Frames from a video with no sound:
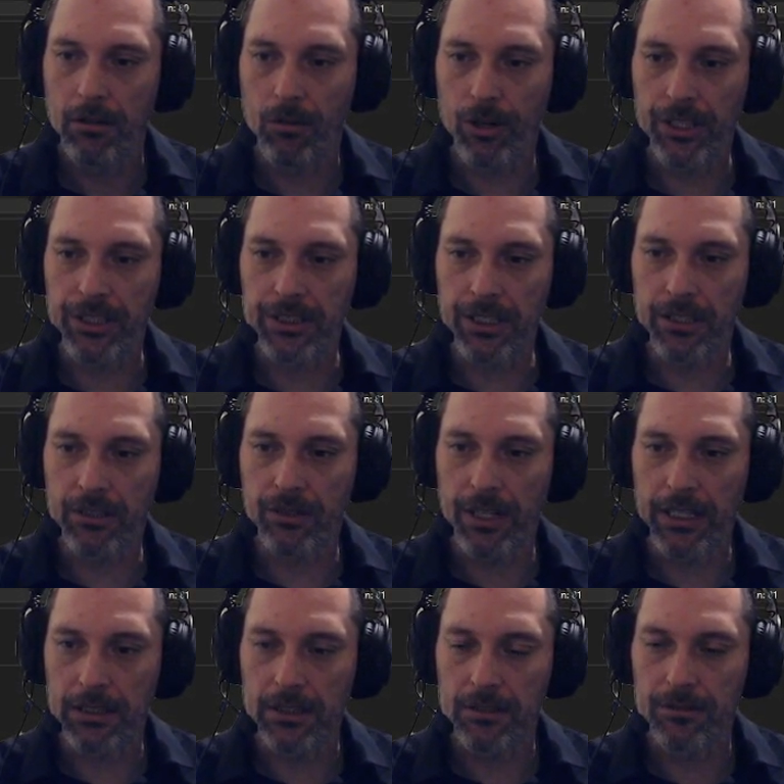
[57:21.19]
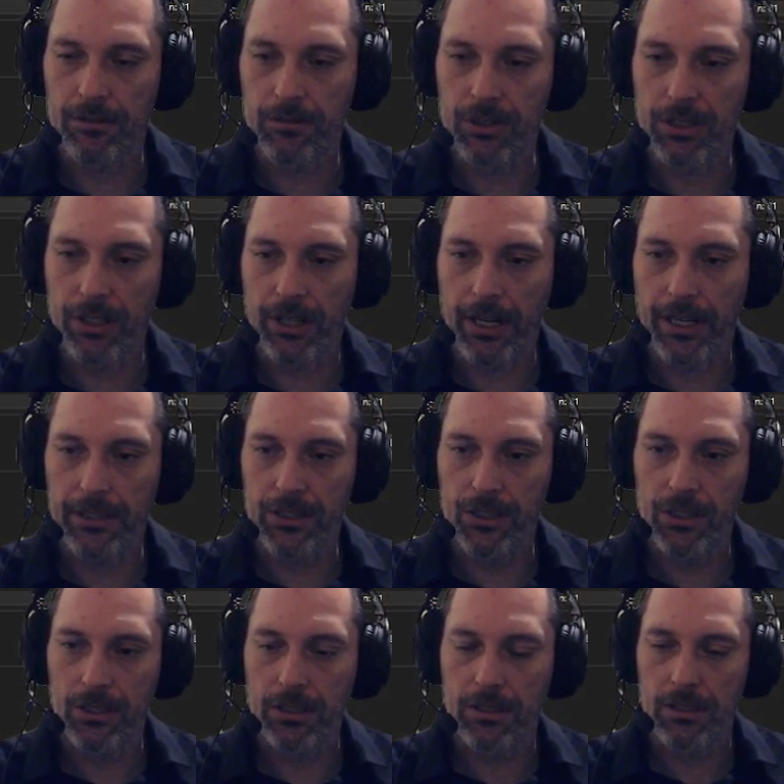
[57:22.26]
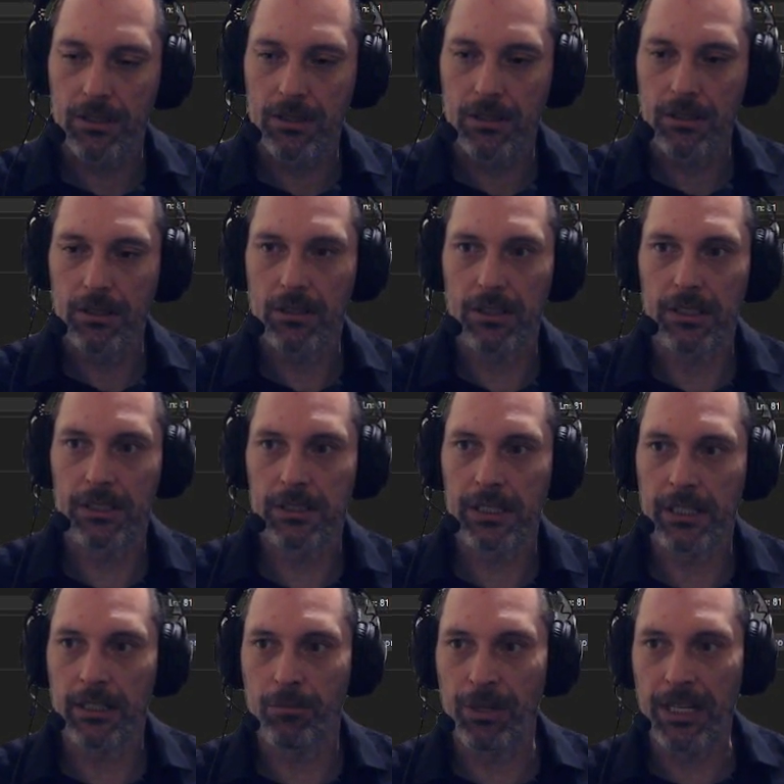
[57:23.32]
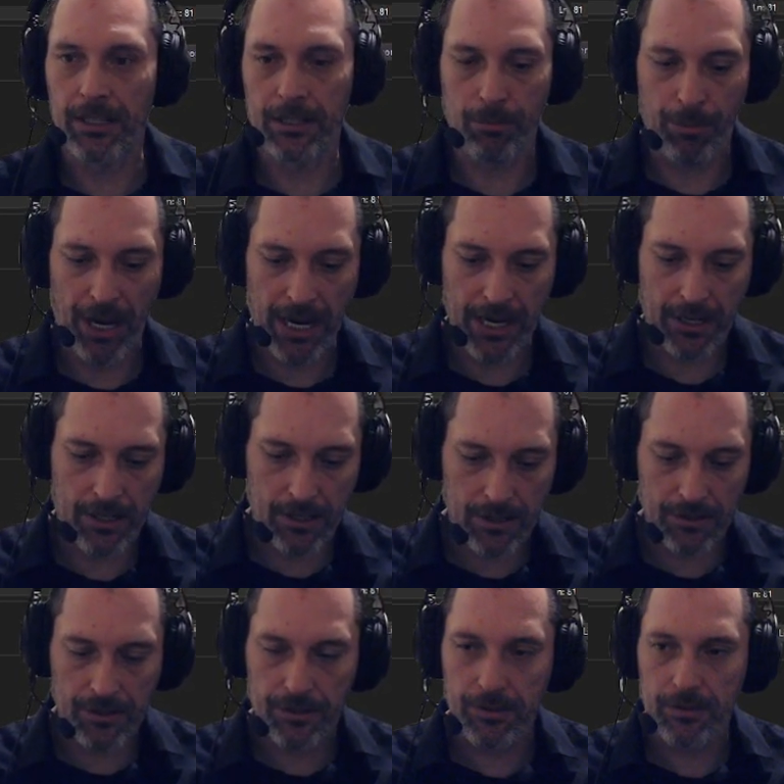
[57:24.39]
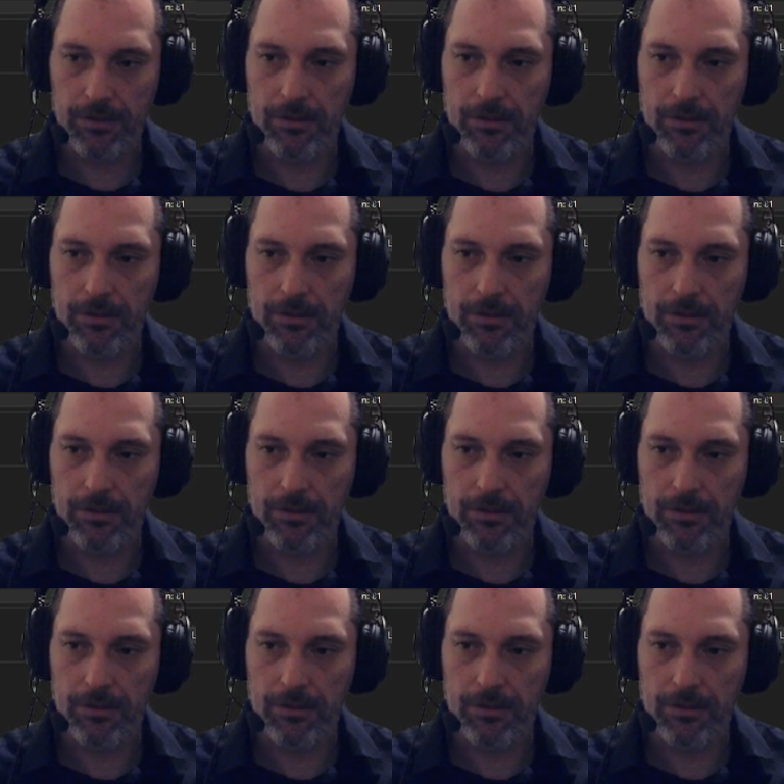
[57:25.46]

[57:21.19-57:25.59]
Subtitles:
We're just gonna write this from scratch. This is gonna be the banker.